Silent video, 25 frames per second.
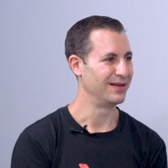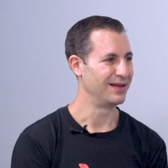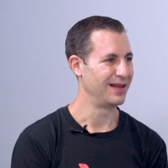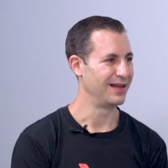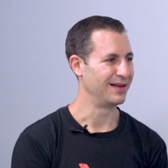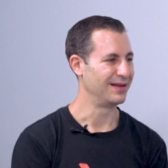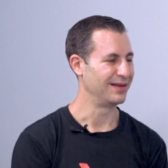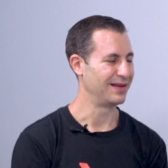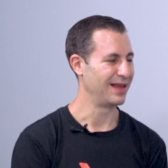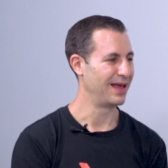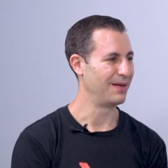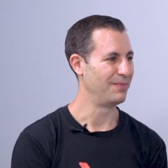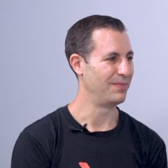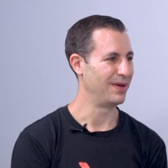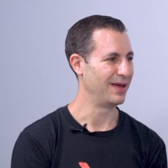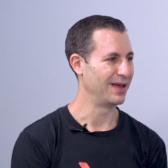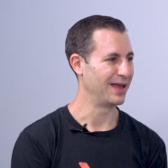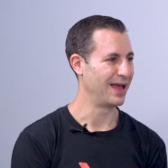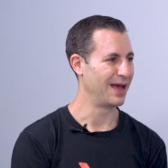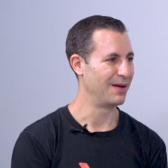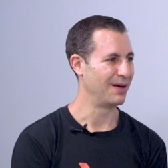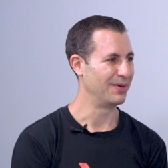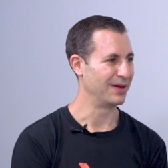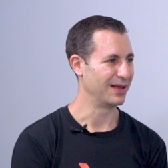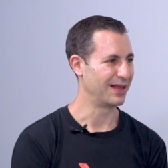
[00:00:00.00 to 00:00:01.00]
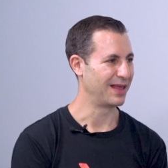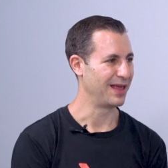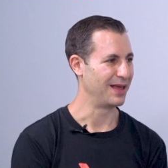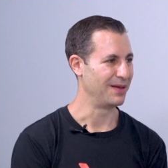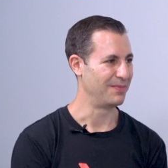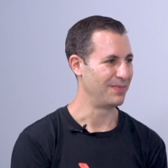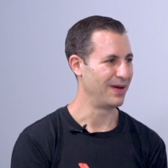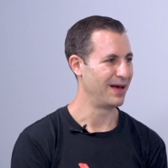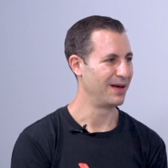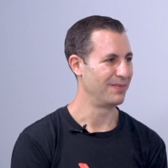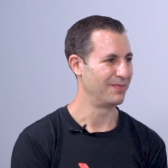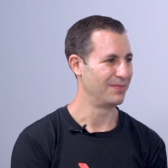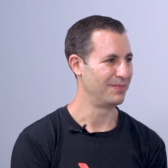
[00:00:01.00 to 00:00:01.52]
and, and being able to keep
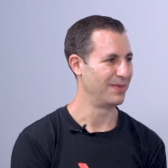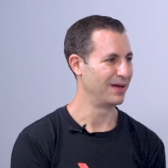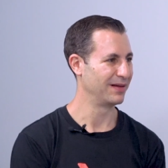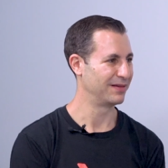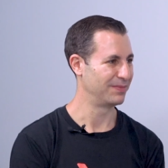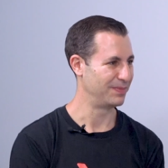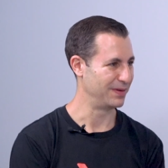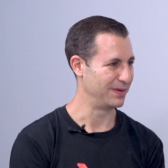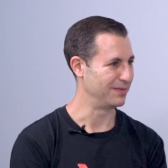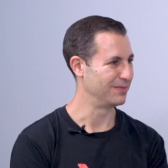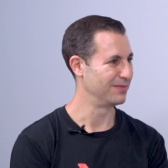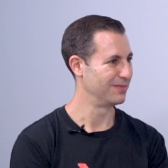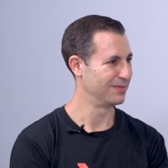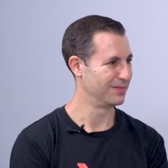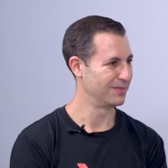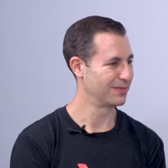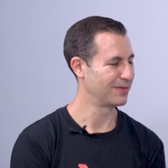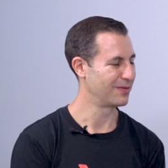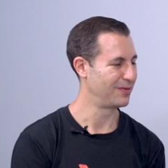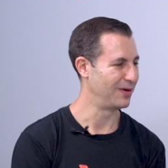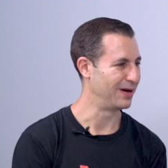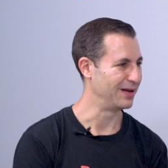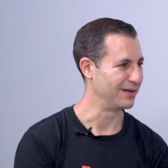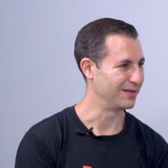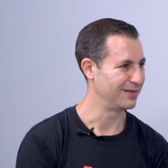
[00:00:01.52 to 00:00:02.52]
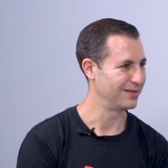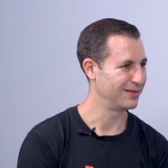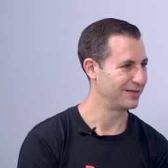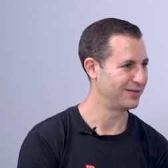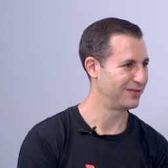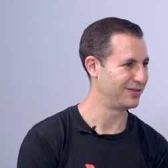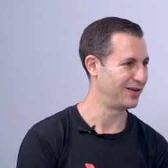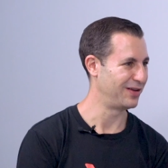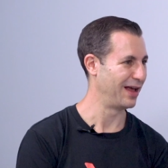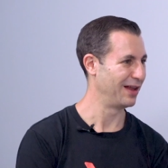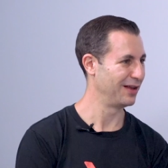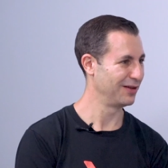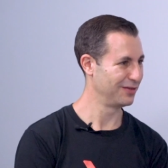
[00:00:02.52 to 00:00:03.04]
up must be quite
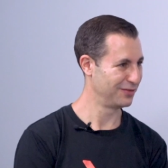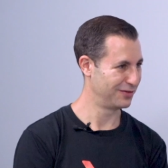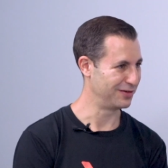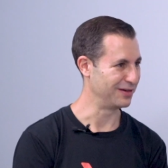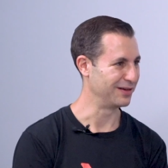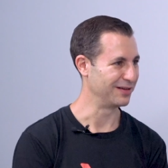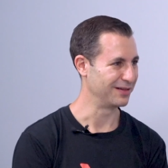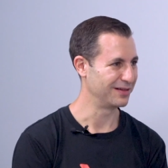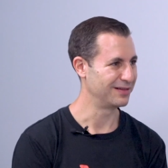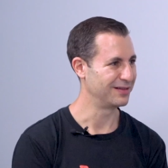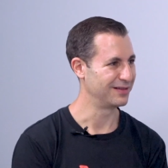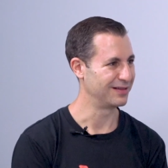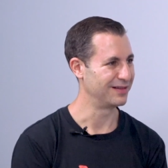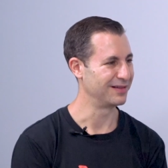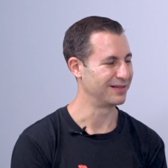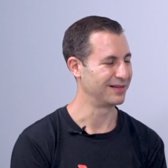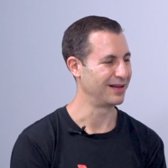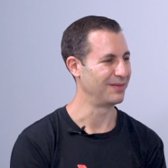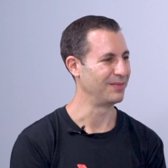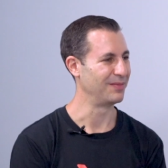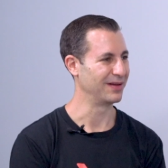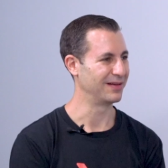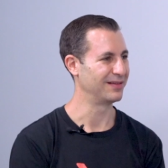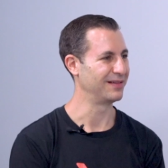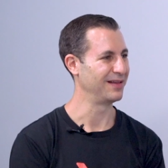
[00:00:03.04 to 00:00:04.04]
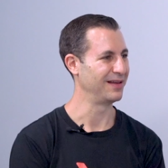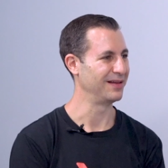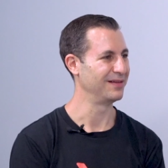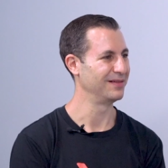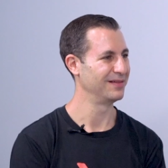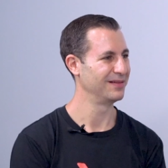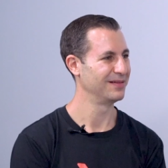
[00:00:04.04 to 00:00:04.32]
challenging to some extent.